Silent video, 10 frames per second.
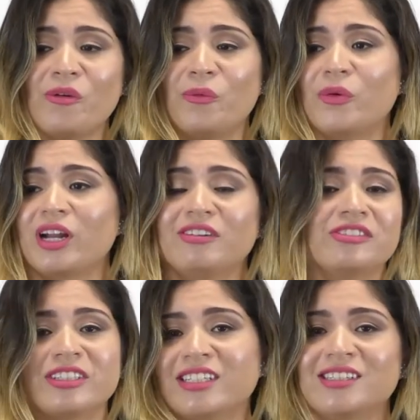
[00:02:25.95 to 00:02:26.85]

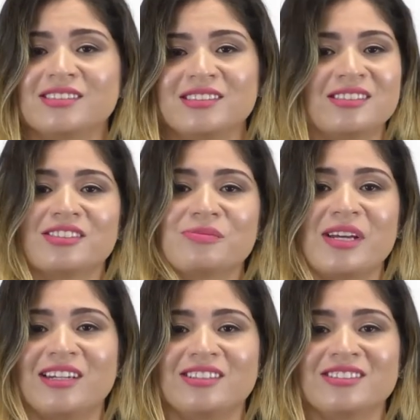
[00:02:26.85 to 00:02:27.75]
Whatever it is, it doesn't
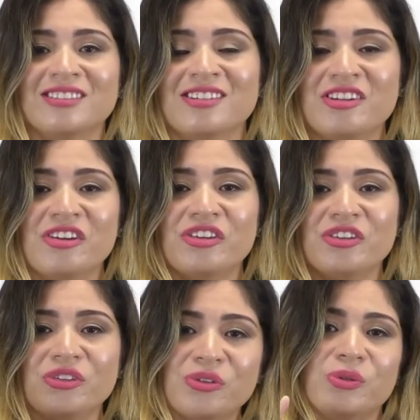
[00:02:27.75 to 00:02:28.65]
matter.
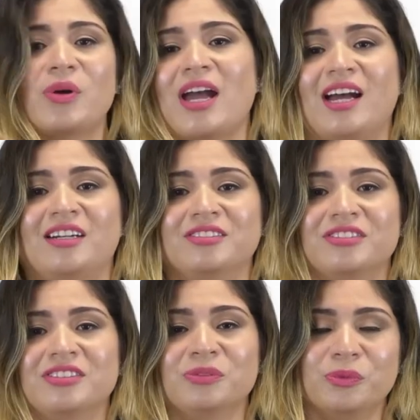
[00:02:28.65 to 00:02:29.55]
You have
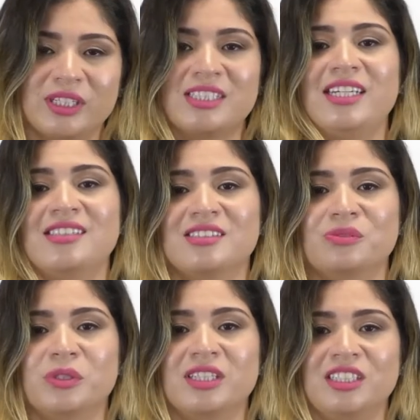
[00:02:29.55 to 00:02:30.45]
what it
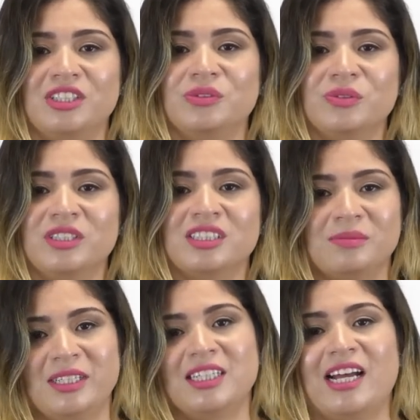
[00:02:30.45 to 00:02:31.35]
takes within you
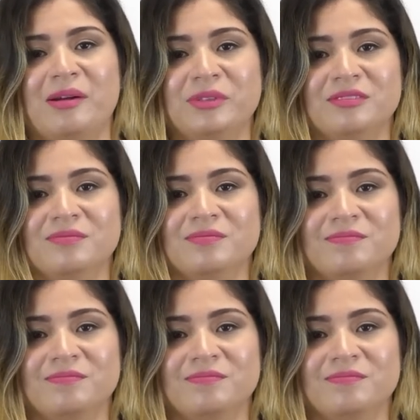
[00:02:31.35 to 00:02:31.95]
to make it happen.